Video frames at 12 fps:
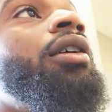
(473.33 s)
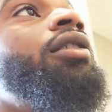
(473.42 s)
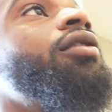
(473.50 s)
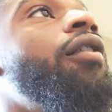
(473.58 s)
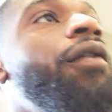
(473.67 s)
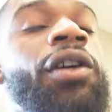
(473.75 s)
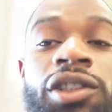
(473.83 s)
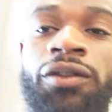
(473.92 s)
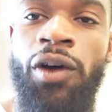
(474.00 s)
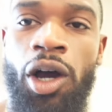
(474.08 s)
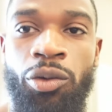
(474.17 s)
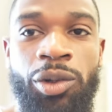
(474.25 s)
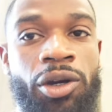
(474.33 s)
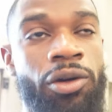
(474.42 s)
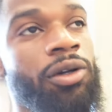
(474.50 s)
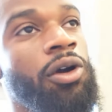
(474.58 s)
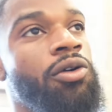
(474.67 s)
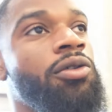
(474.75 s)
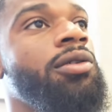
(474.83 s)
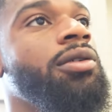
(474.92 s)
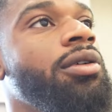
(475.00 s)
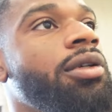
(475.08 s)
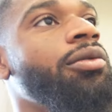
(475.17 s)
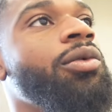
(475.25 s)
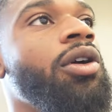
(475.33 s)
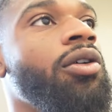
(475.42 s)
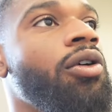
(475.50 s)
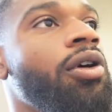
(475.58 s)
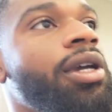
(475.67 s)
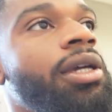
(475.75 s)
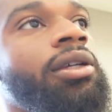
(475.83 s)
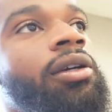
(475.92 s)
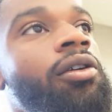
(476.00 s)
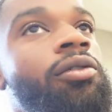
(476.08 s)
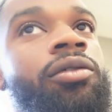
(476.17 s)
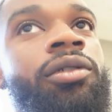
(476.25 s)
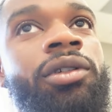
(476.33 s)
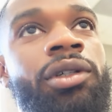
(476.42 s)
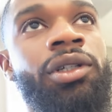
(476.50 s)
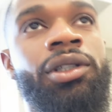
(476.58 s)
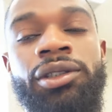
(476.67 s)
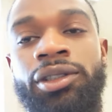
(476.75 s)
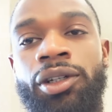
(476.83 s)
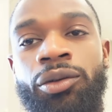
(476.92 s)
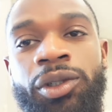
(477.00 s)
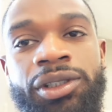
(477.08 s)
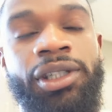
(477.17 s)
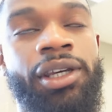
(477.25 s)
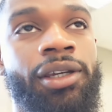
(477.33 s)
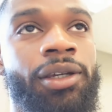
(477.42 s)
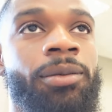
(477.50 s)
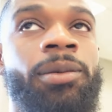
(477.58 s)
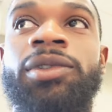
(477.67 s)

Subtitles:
So first of all, we're gonna go ahead and go to the, what's the name?